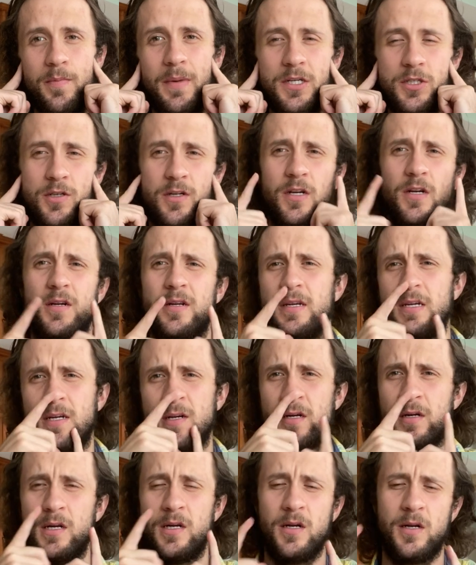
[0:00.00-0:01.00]
measure here to
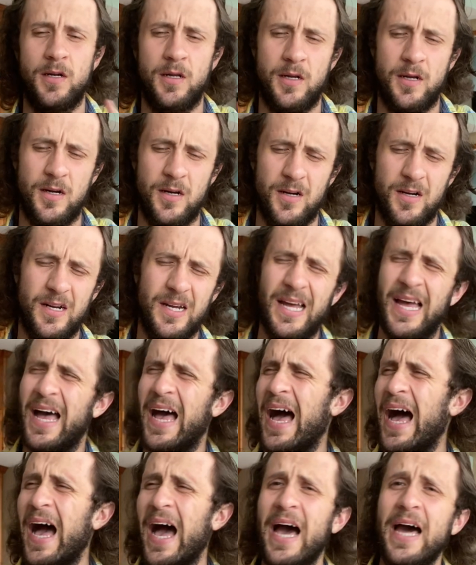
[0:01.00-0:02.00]
here, here to here.
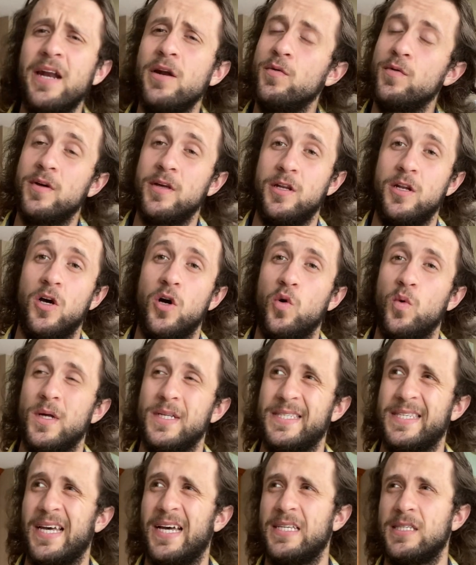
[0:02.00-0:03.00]
I didn't really know
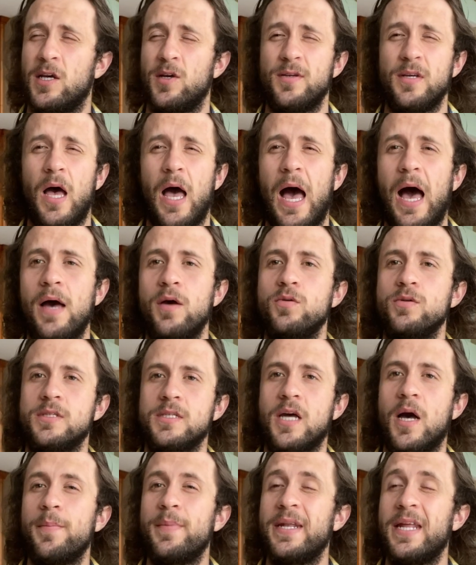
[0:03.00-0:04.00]
what size. I was
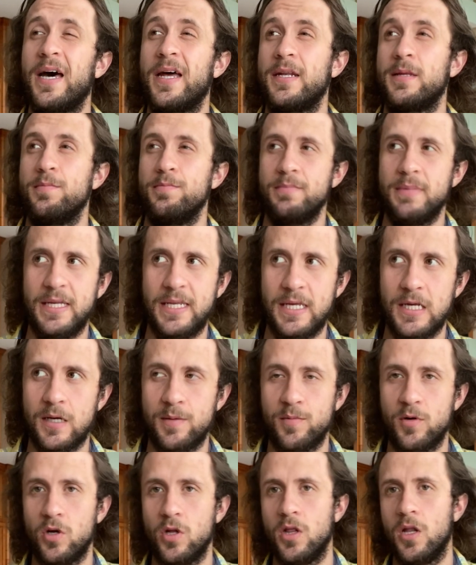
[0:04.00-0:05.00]
coming down to
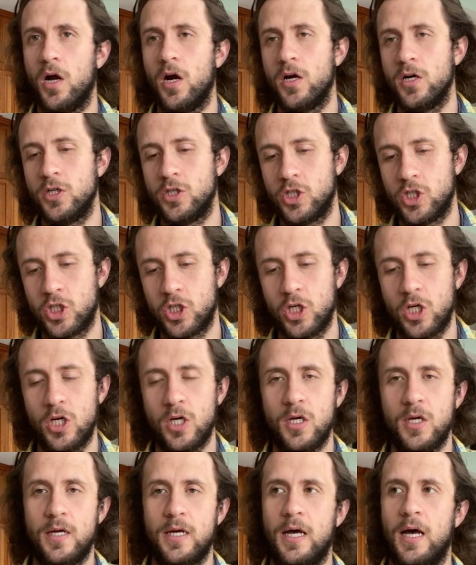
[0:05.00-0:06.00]
medium or large.
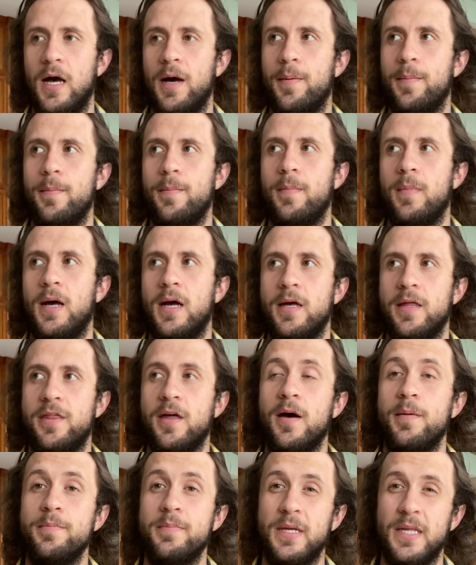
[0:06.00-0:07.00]
I
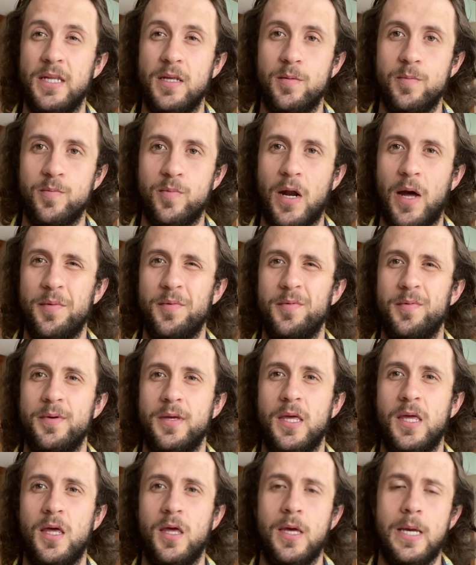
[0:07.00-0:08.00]
thought medium
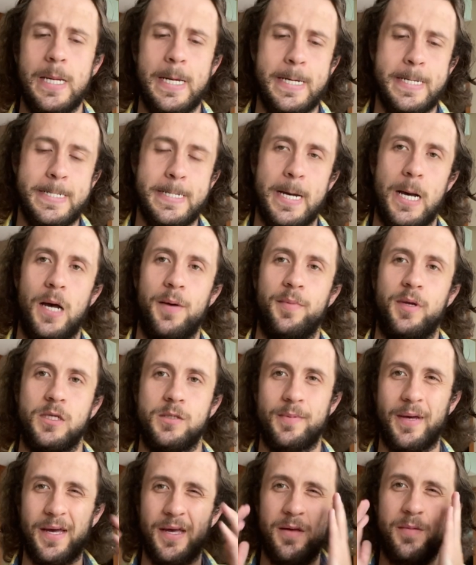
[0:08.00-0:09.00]
probably,
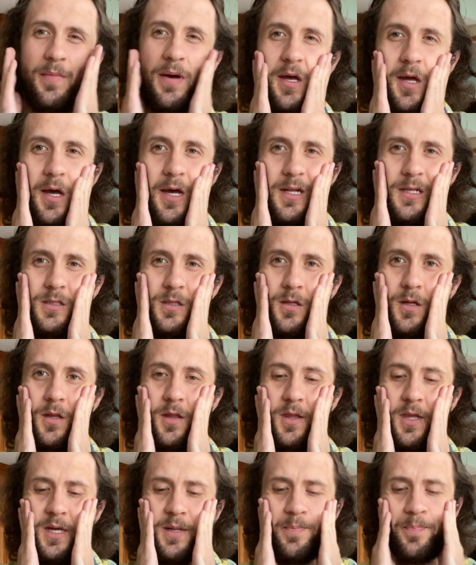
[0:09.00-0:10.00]
because my head is a little
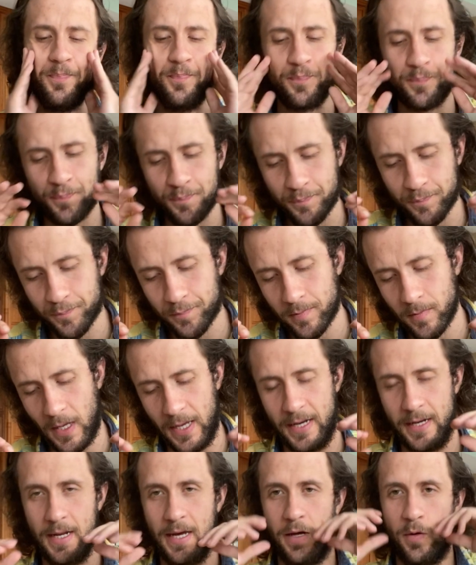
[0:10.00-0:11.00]
thin,
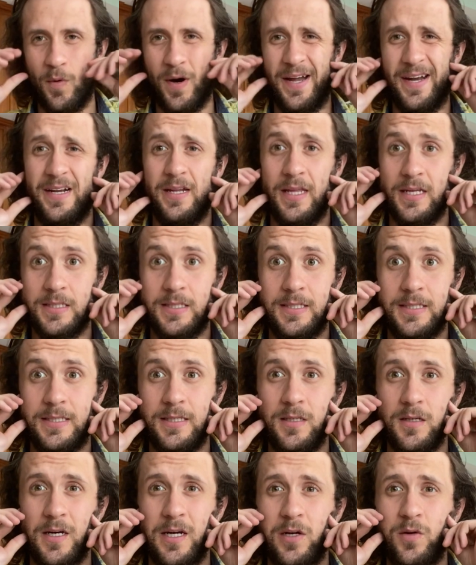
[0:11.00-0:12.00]
and I wanted that
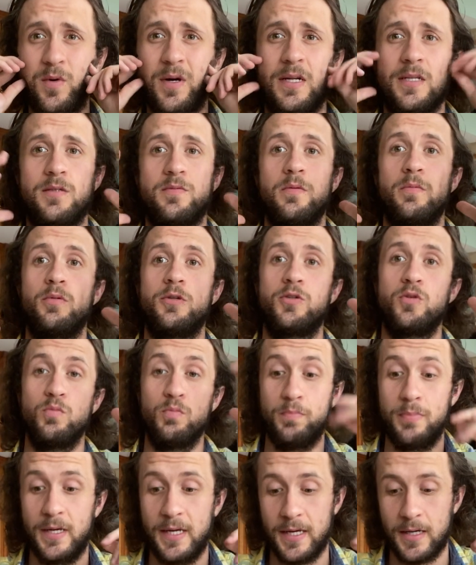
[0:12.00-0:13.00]
seal. I don't want it to be too
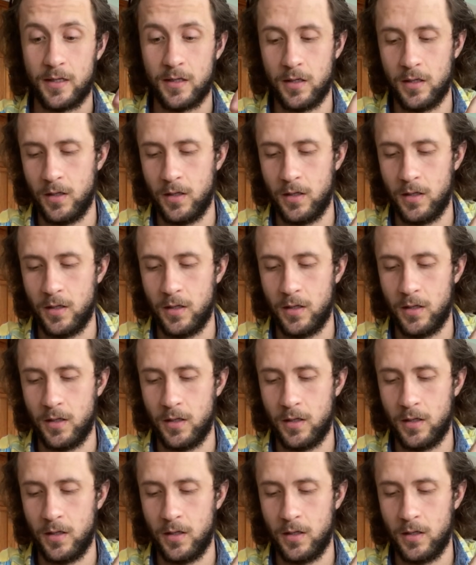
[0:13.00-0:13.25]
big.